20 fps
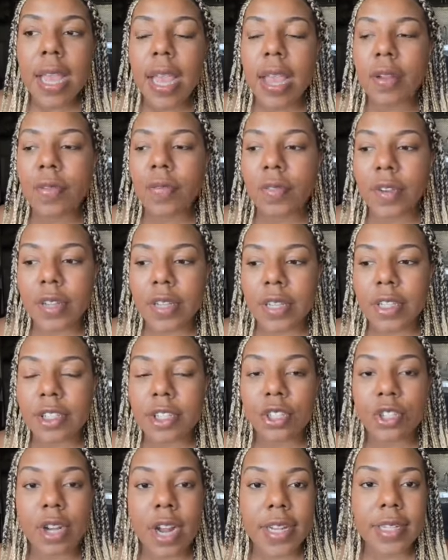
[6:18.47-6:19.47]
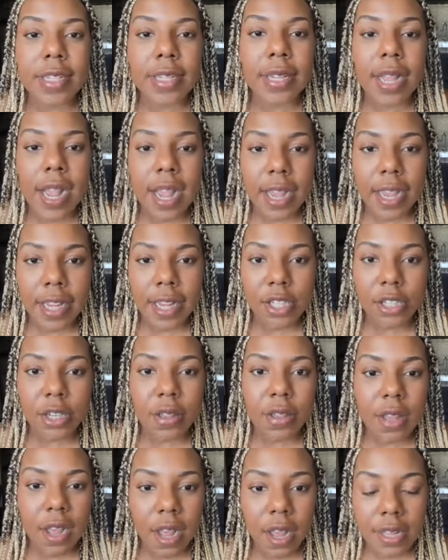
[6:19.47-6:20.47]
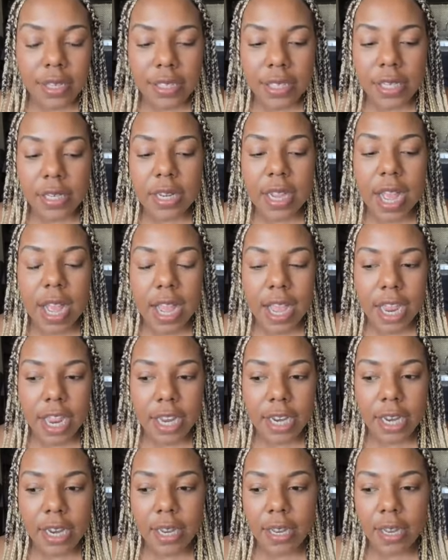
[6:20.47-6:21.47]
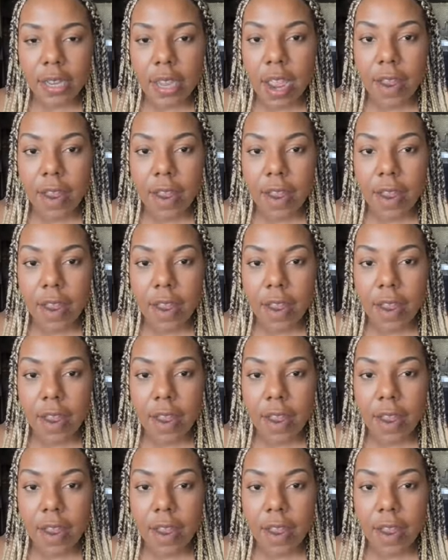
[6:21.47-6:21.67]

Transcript: and really just trying to guide your thoughts and guide